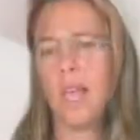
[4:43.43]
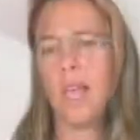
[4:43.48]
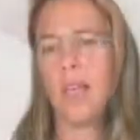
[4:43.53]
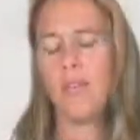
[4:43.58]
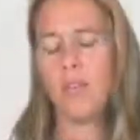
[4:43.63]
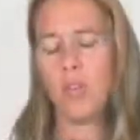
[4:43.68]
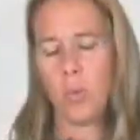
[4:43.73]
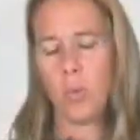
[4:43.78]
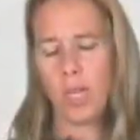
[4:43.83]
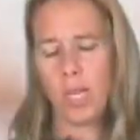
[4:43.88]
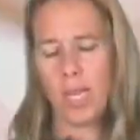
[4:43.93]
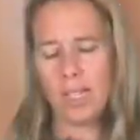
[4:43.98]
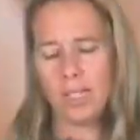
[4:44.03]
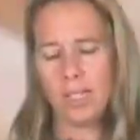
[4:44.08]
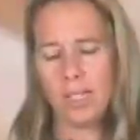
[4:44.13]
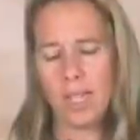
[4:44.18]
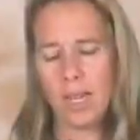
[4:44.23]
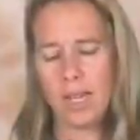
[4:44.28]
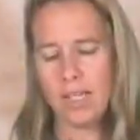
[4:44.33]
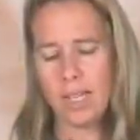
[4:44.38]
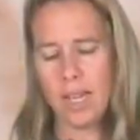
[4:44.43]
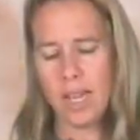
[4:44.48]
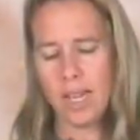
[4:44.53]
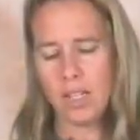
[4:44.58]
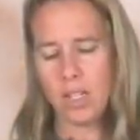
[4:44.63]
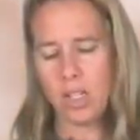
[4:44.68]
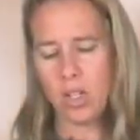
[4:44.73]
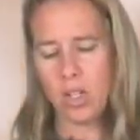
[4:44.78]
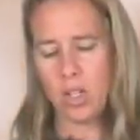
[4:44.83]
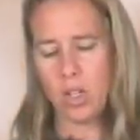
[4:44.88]
After we get Santa's
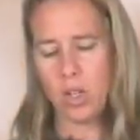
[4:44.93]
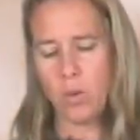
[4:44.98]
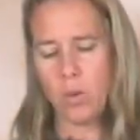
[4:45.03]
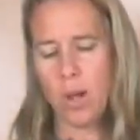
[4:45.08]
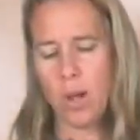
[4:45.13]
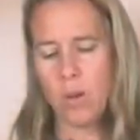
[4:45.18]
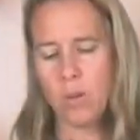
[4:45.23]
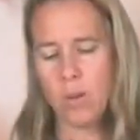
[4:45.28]
hat to 2,